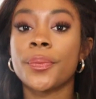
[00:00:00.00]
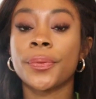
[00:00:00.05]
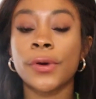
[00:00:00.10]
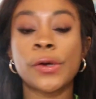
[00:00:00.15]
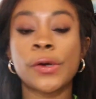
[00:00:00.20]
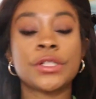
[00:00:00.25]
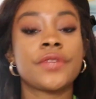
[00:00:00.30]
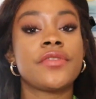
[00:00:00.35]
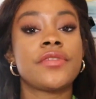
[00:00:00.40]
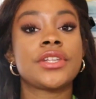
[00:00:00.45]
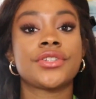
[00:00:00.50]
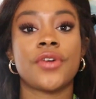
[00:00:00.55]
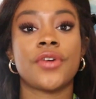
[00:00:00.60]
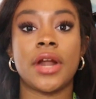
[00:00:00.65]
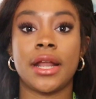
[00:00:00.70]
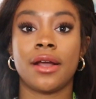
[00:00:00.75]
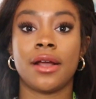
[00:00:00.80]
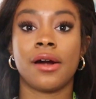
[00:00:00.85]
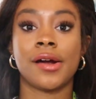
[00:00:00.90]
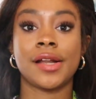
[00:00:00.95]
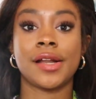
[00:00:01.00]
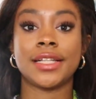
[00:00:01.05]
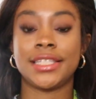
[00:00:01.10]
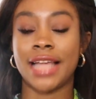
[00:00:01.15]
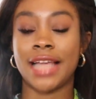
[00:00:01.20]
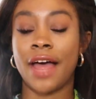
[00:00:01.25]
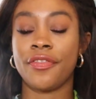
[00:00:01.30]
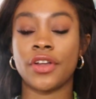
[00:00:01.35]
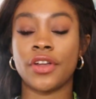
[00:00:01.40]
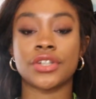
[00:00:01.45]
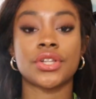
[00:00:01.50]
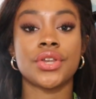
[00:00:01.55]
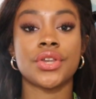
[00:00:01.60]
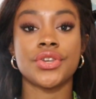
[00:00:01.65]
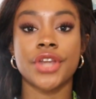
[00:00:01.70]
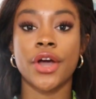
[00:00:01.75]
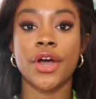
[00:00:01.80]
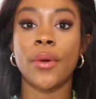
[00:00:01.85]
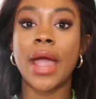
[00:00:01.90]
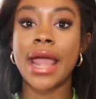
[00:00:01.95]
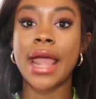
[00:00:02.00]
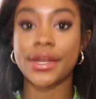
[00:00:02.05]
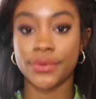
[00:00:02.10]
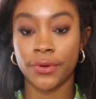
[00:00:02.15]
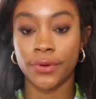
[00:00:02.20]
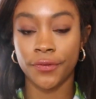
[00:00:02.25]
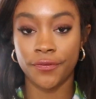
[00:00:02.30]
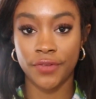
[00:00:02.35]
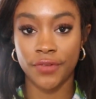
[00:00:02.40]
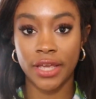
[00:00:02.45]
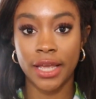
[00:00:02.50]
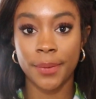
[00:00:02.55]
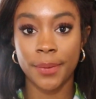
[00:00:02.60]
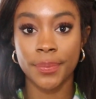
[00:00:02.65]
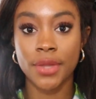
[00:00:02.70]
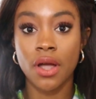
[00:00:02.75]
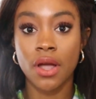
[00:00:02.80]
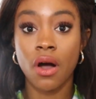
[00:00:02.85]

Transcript: pros of this credit card is that there's no annual fee.